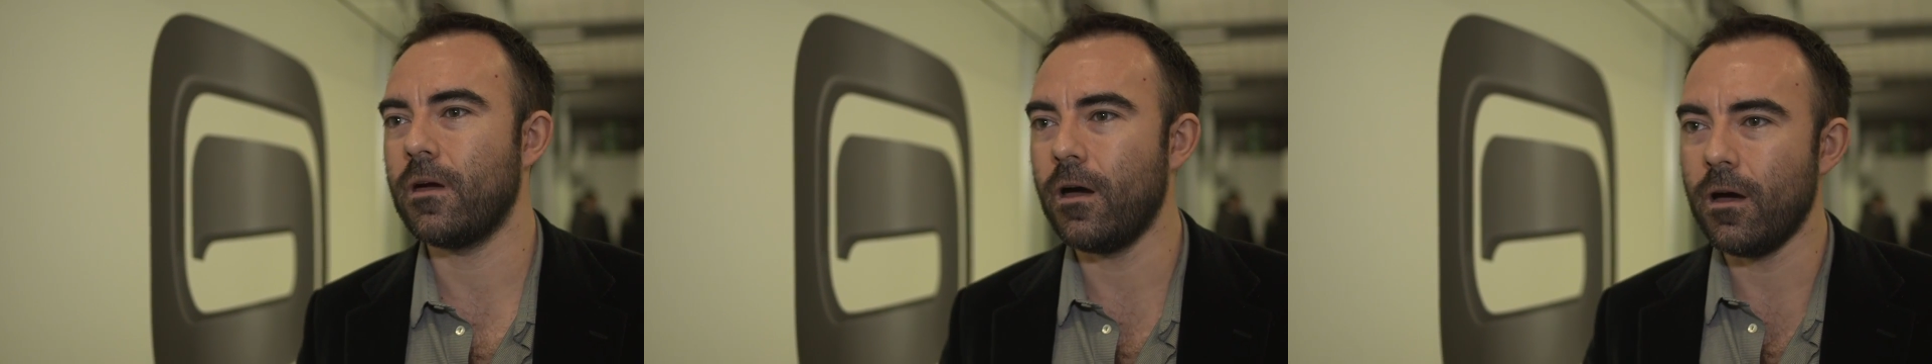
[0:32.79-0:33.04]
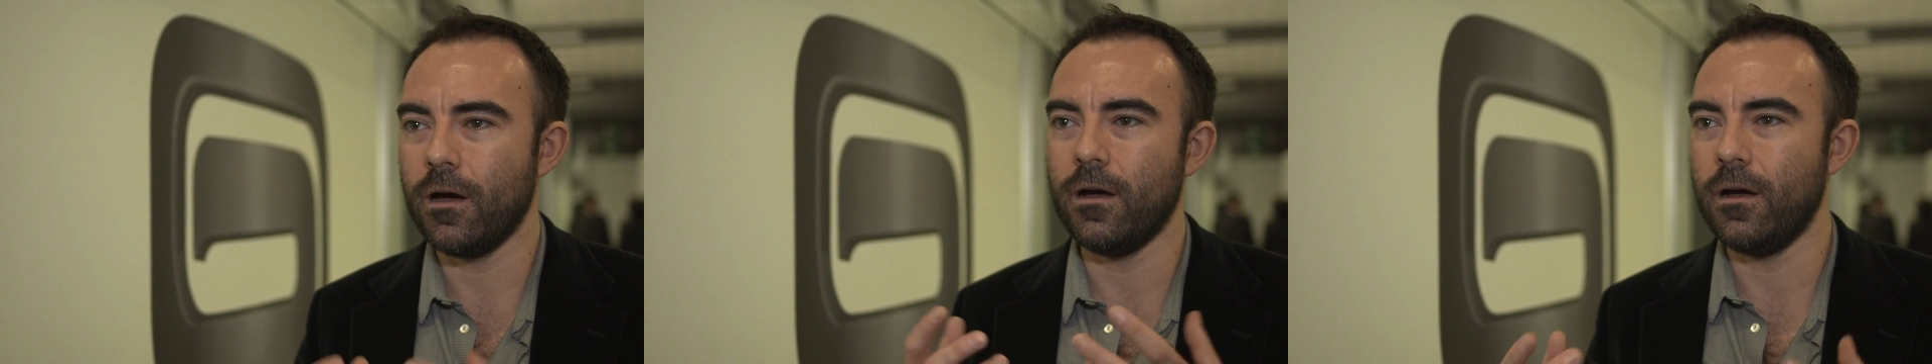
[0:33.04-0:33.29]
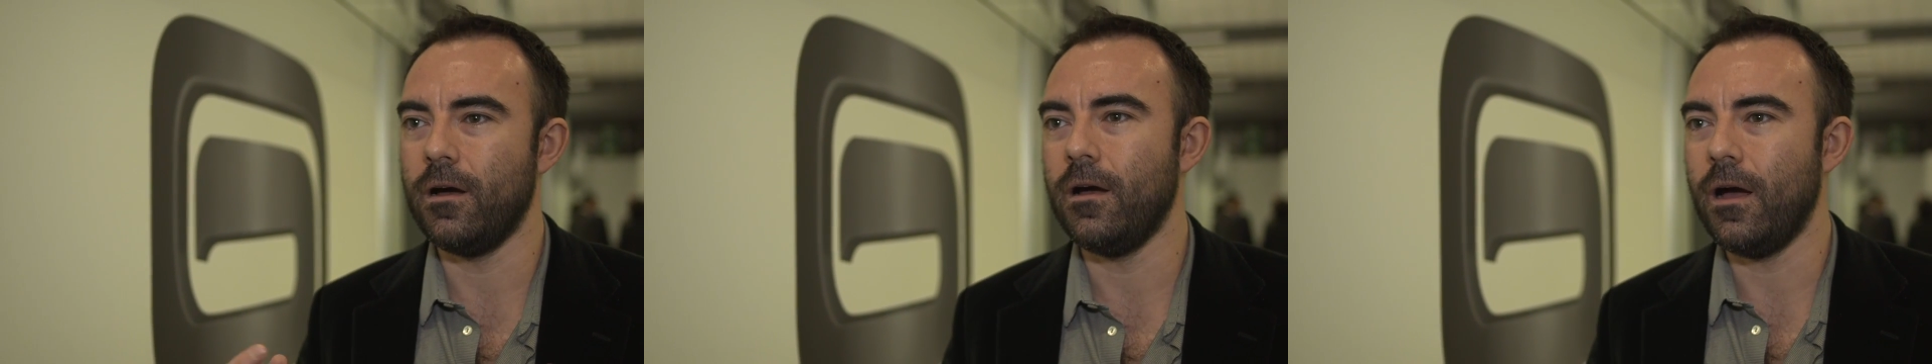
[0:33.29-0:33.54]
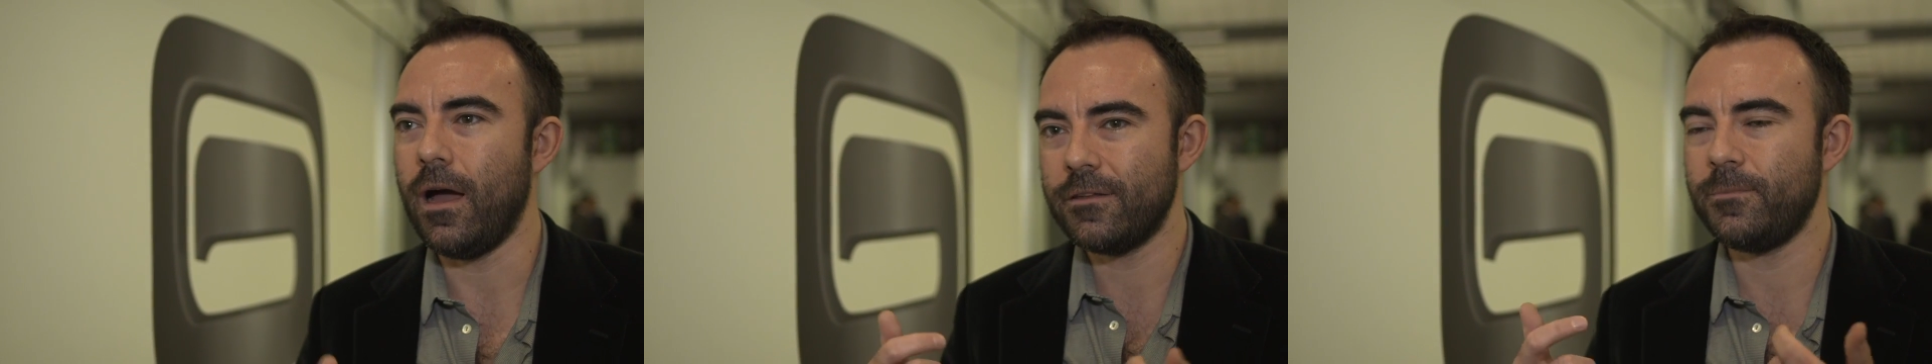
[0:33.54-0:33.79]

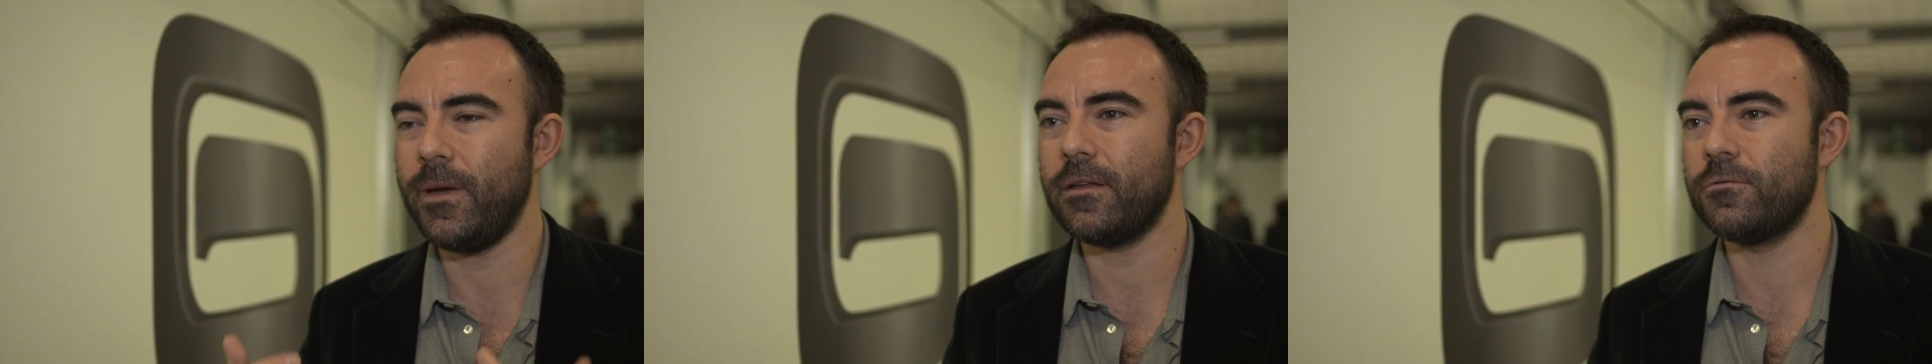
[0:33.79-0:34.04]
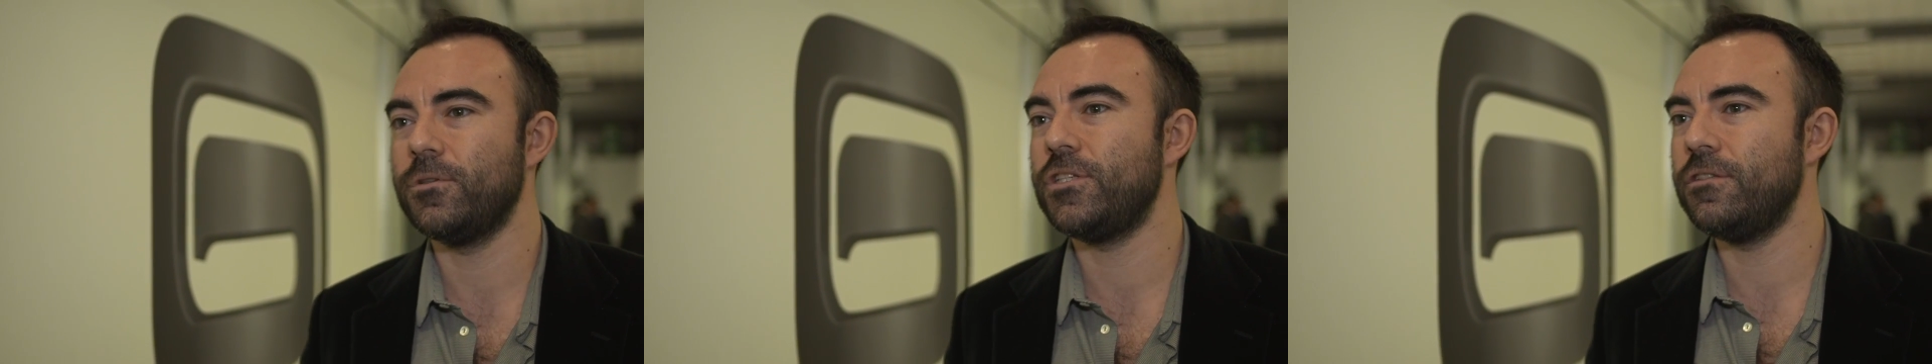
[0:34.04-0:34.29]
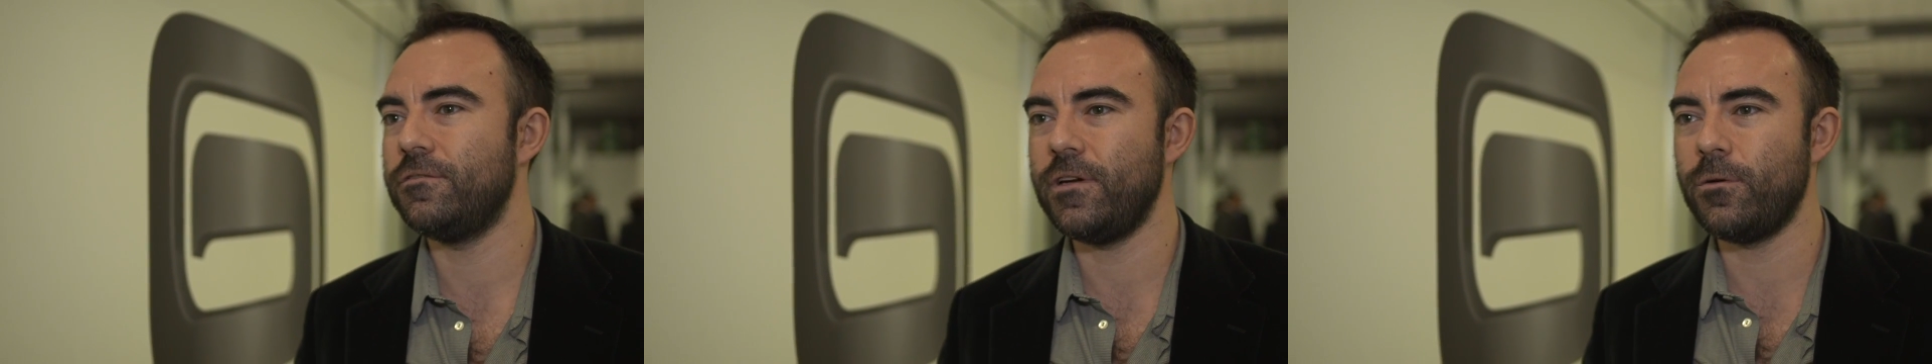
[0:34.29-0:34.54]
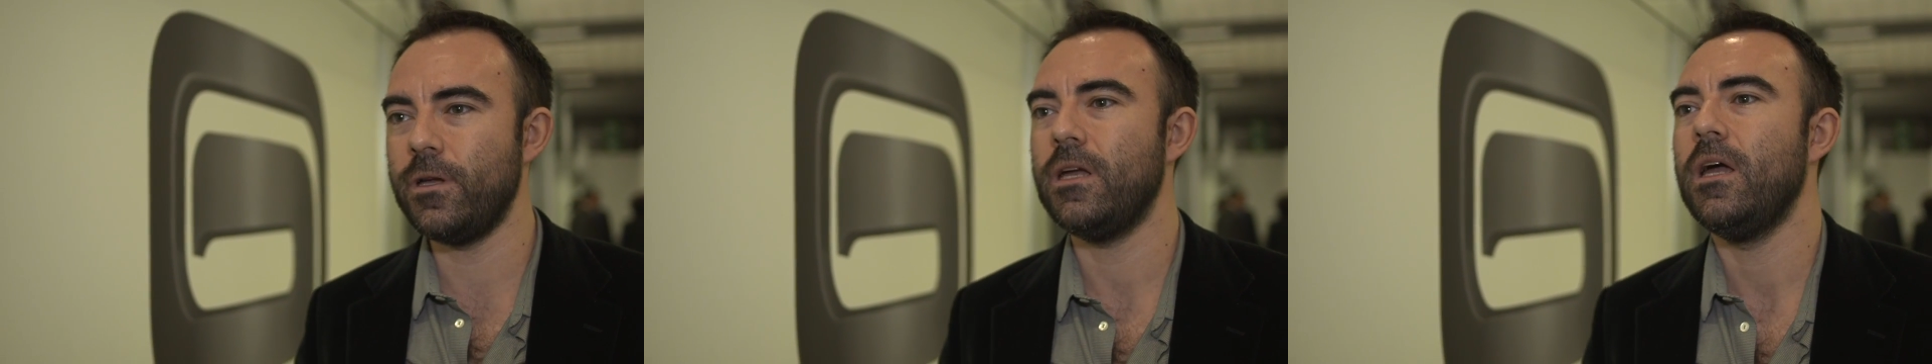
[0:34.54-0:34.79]
uh, aspect, which is
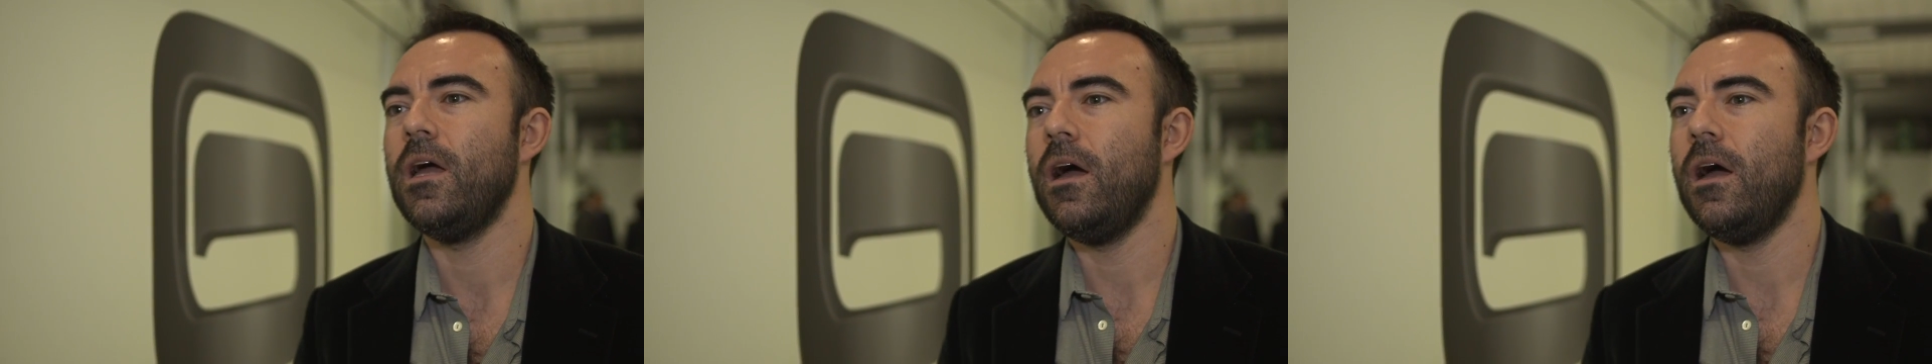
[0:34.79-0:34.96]
very